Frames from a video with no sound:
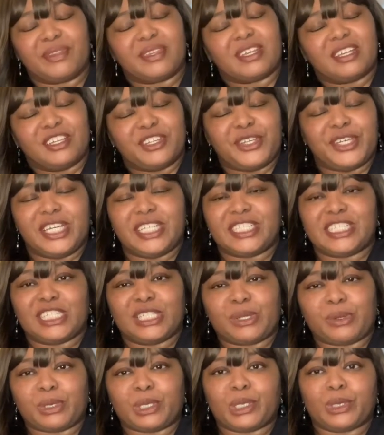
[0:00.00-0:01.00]
you get to
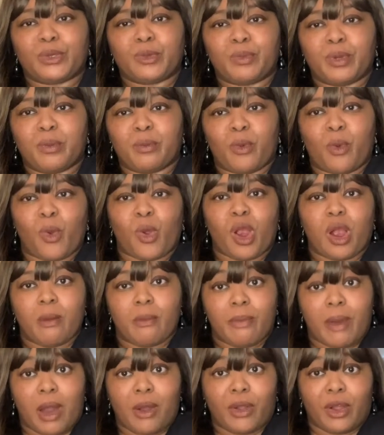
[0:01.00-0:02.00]
learn a little bit more
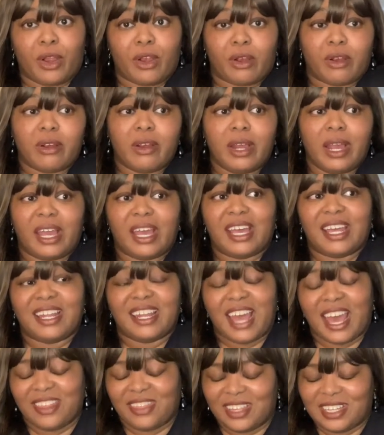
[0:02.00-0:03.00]
about her and
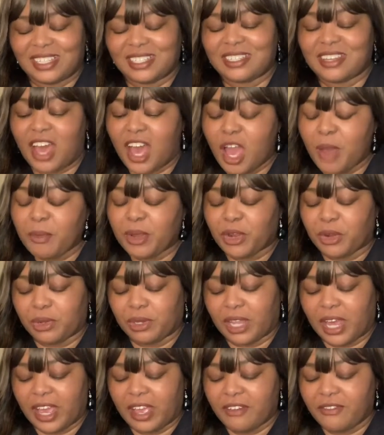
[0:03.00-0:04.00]
at this time in her
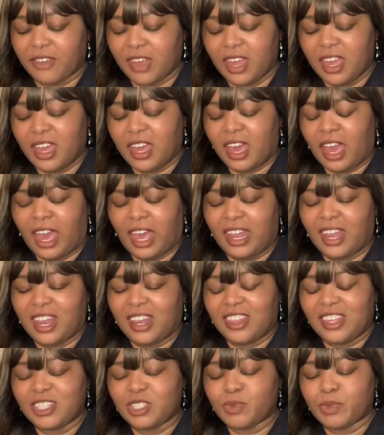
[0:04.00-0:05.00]
life. And
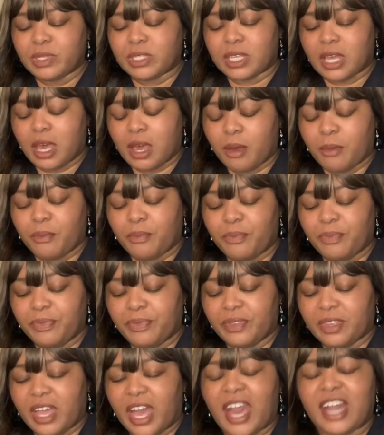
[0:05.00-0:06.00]
this was
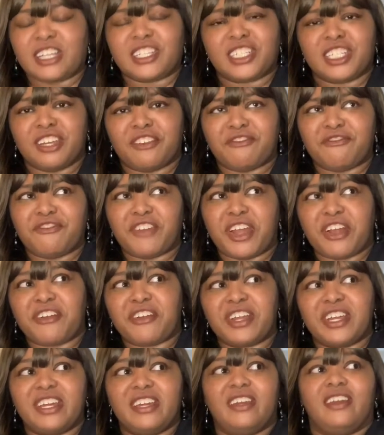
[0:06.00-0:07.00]
actually a
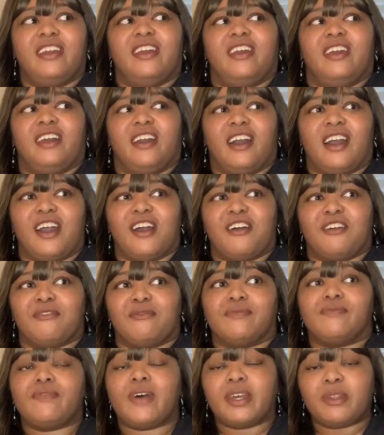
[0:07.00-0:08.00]
very
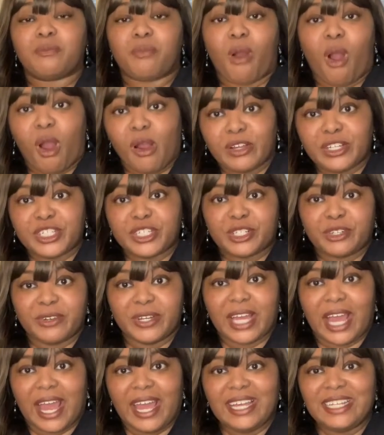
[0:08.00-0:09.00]
fun part to
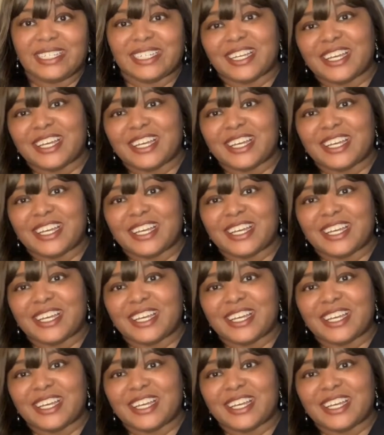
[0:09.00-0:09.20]
create,